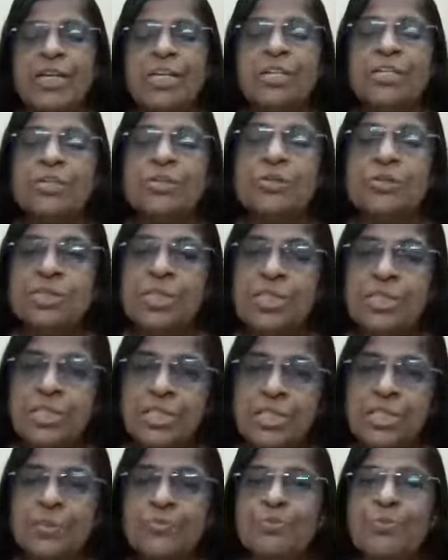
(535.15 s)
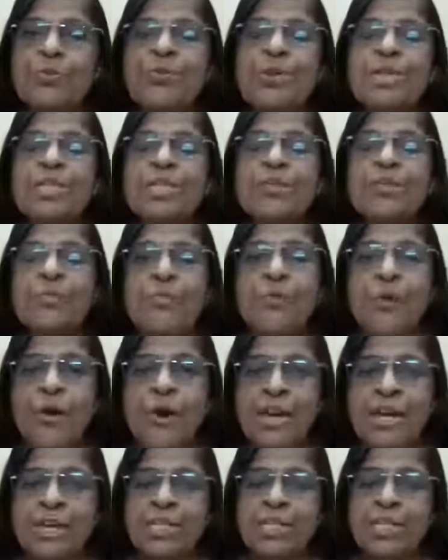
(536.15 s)
So this is proving the
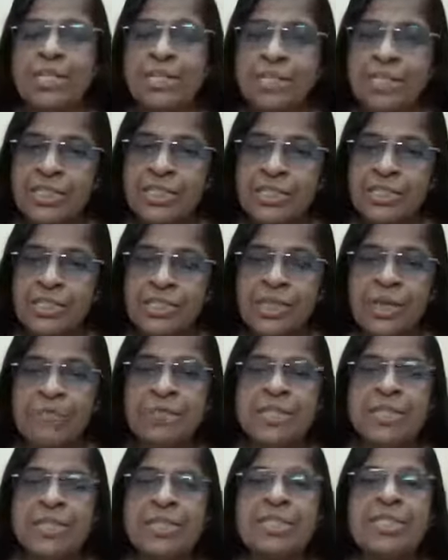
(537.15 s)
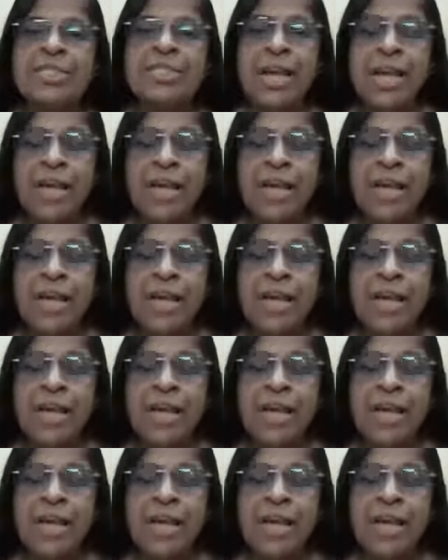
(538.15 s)
point that these remedies